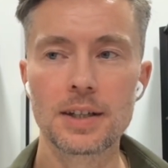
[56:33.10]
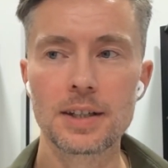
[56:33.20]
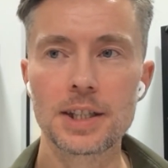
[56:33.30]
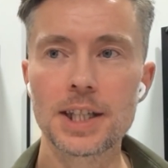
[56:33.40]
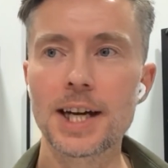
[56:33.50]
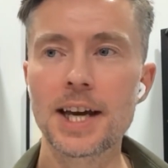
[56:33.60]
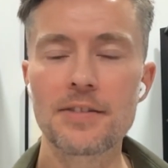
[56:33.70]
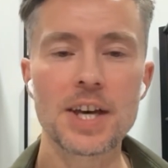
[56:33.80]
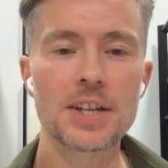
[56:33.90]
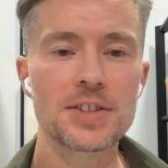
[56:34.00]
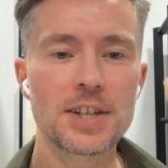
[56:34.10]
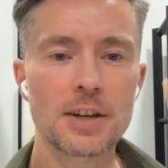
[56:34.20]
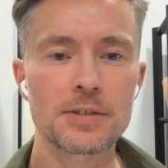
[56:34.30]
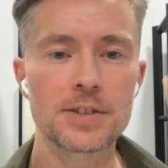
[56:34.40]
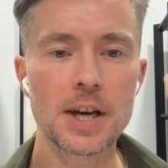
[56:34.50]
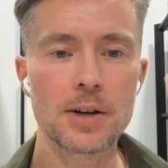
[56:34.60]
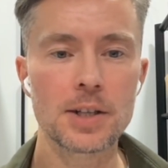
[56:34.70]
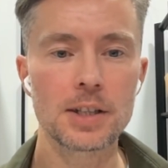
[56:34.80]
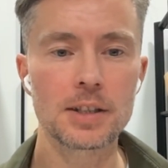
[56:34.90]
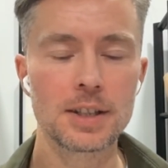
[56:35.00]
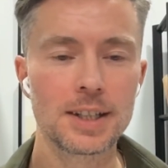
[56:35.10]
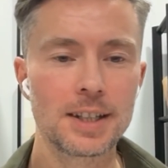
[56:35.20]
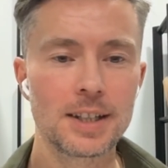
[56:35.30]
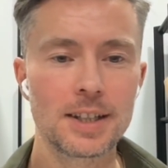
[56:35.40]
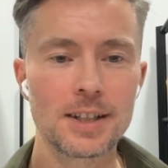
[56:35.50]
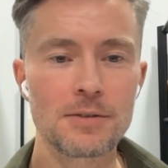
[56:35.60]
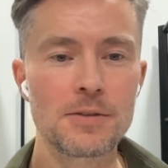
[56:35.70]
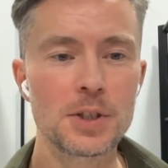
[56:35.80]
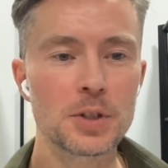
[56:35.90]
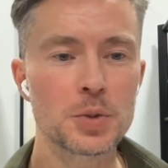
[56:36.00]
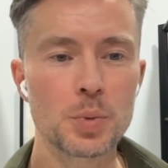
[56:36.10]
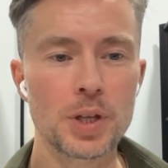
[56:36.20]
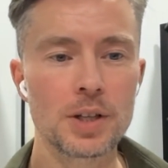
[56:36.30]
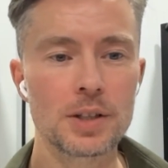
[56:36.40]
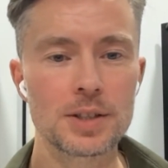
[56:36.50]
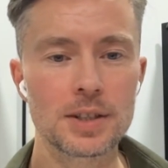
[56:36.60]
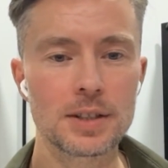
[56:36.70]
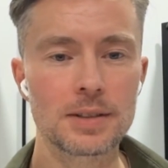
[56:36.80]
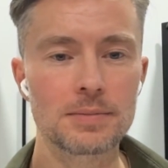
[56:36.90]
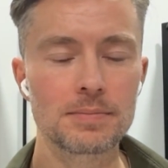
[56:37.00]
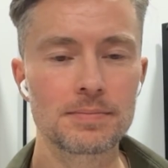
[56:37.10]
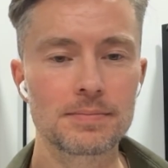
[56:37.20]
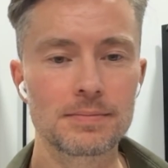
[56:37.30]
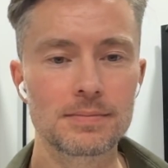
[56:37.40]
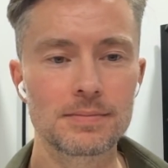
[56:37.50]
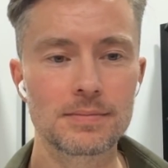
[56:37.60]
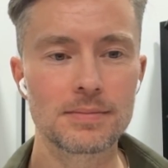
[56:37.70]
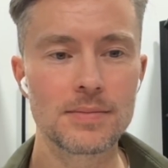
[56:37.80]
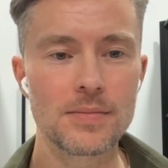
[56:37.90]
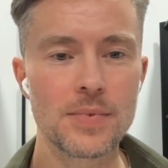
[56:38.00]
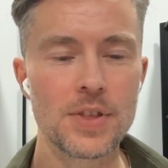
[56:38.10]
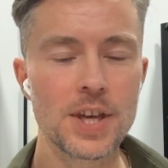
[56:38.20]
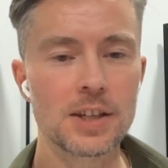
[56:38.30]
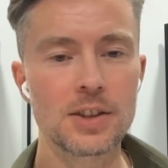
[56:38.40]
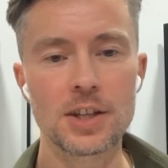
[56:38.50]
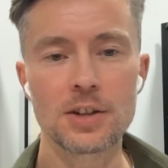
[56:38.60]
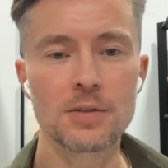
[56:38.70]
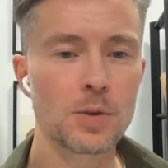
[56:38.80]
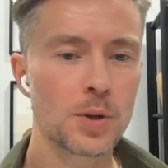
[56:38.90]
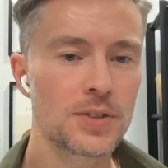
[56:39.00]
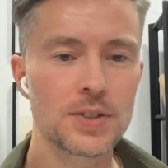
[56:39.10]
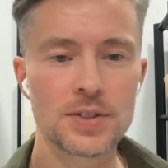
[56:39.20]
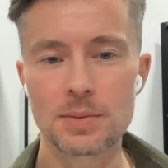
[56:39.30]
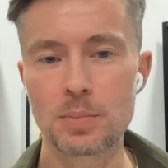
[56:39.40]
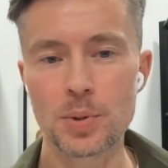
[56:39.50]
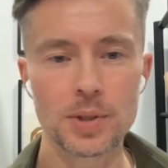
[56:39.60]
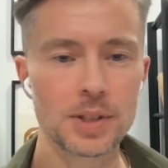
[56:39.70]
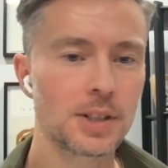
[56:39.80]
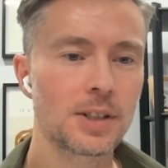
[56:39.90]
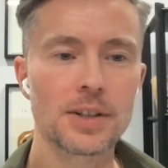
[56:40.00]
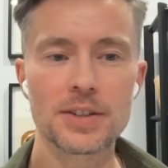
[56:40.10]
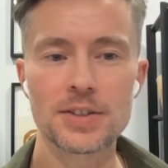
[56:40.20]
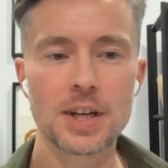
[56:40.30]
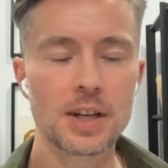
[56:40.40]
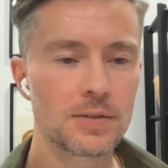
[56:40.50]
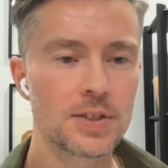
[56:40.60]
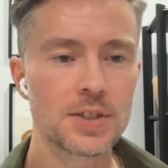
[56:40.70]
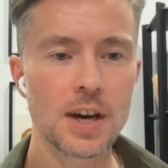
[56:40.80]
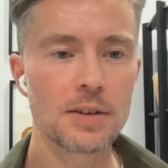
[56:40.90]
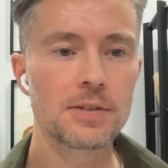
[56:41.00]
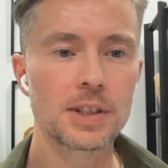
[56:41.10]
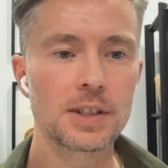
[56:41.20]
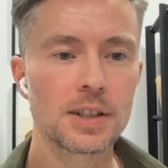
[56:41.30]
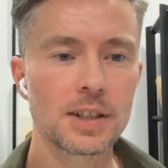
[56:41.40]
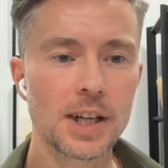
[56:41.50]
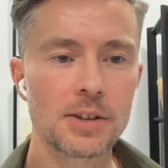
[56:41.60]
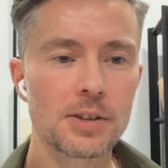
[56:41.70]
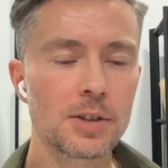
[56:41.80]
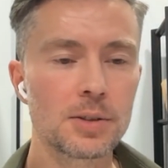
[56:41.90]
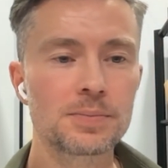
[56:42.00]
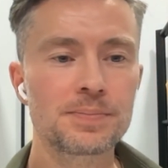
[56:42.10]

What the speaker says: you kind of have that self-doubt, and it feels weird to think that your voice is important and all this kind of stuff. And I don't know